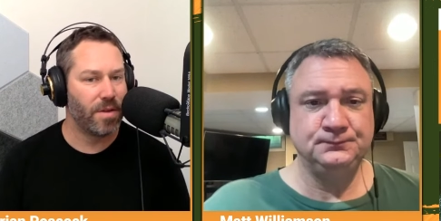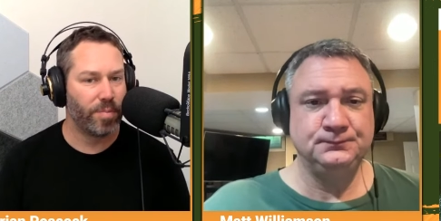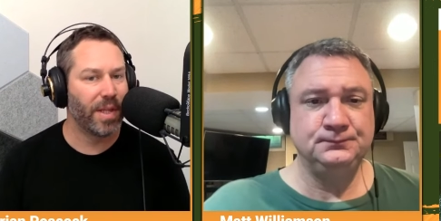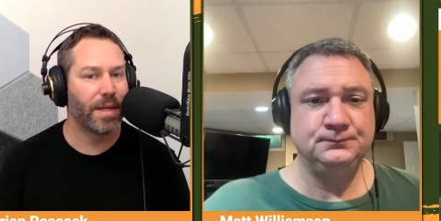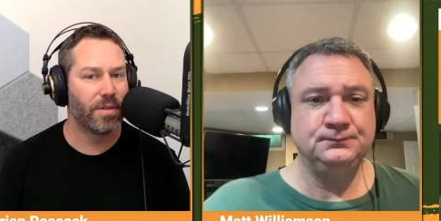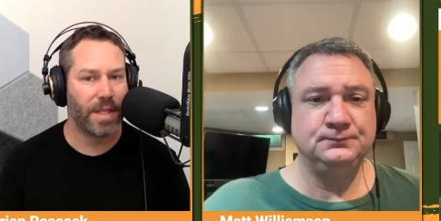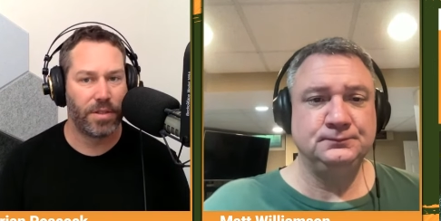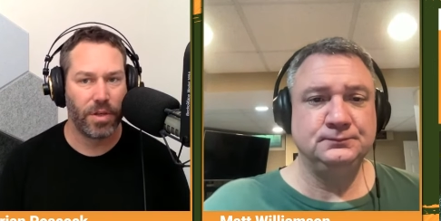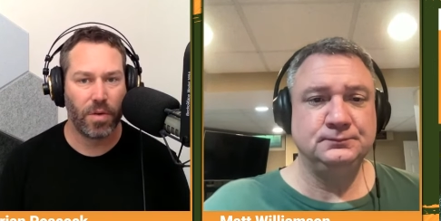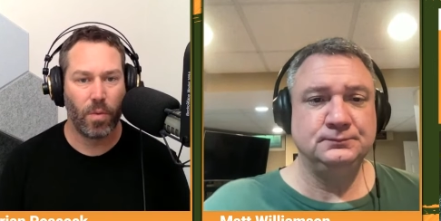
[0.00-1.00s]
Speaker 1: the players they
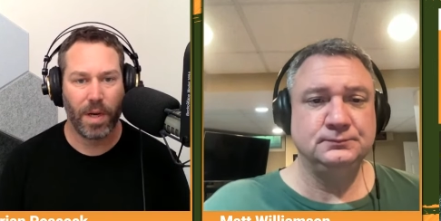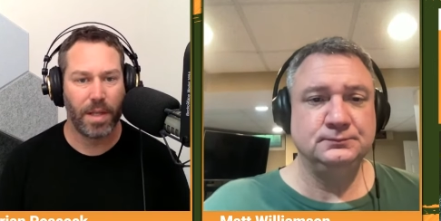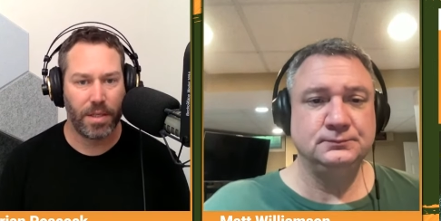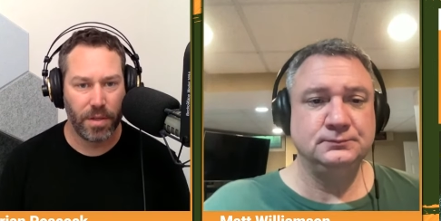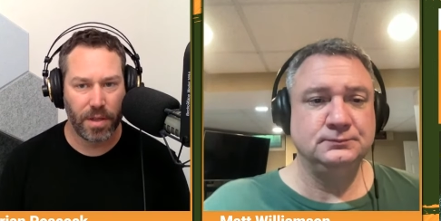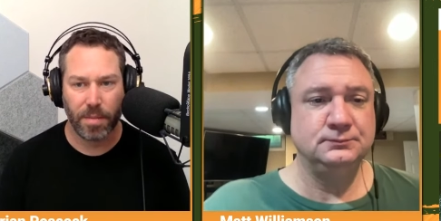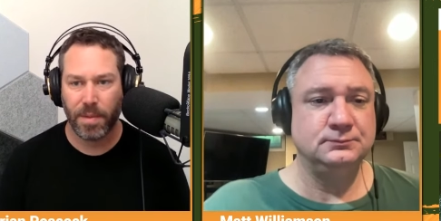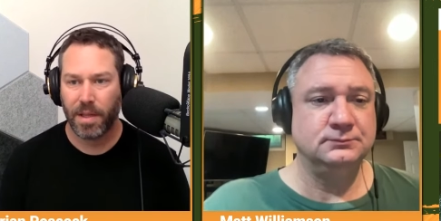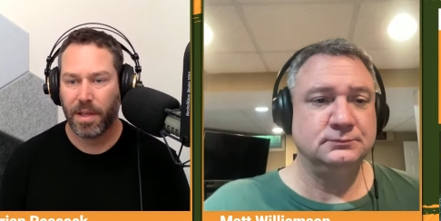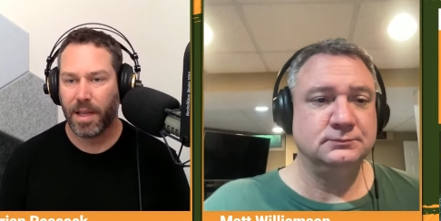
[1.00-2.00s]
took, where they took
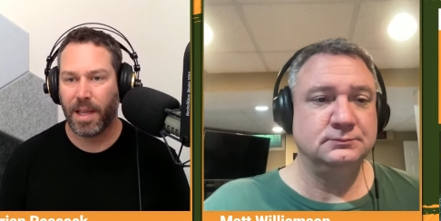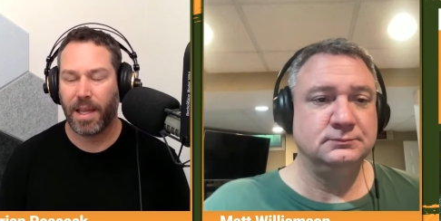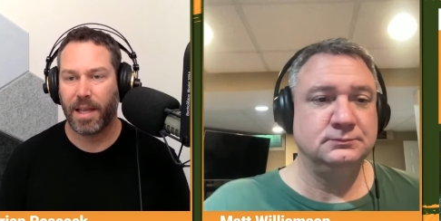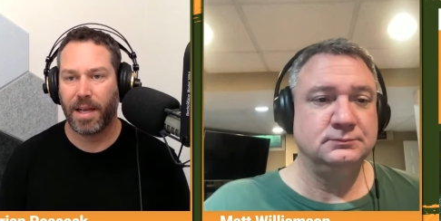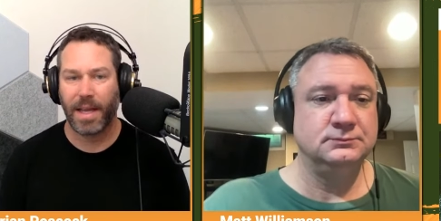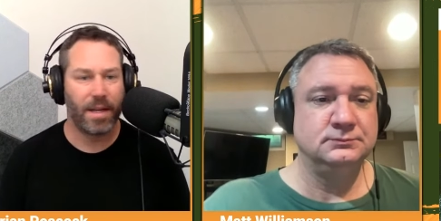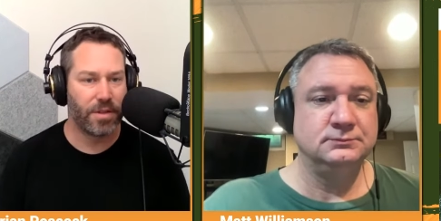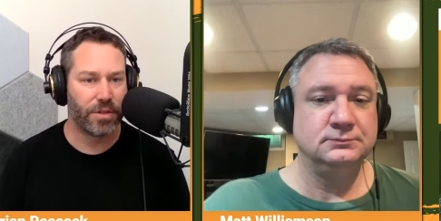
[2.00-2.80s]
them, and I hated the